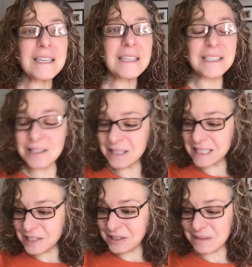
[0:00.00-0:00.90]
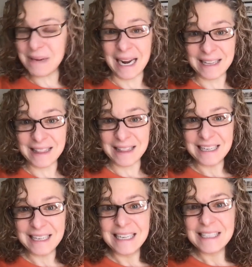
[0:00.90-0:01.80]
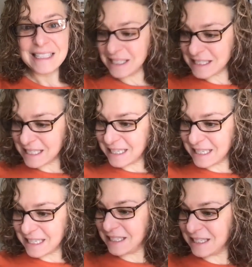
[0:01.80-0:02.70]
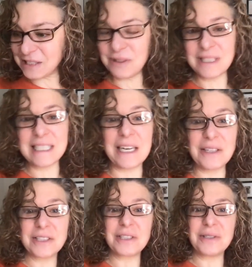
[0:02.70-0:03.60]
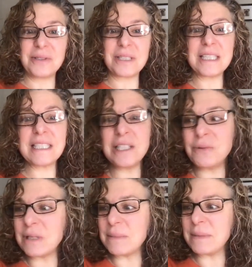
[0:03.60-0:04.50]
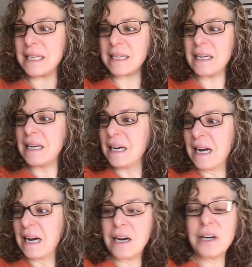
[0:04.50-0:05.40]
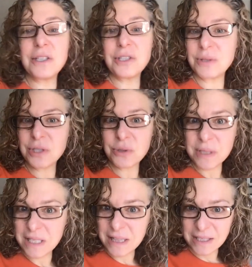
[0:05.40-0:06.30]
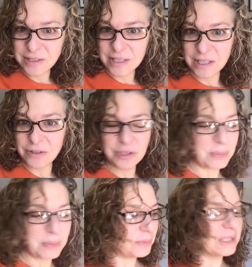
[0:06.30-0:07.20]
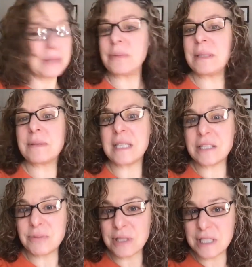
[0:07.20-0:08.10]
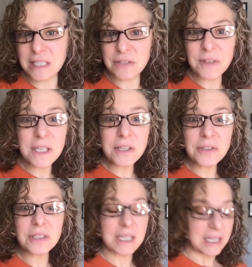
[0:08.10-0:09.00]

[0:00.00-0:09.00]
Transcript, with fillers: So let's do some math. So let's say I, I actually wrote this out. So let's say you want to make $120,000. People seem to be obsessed with six figures.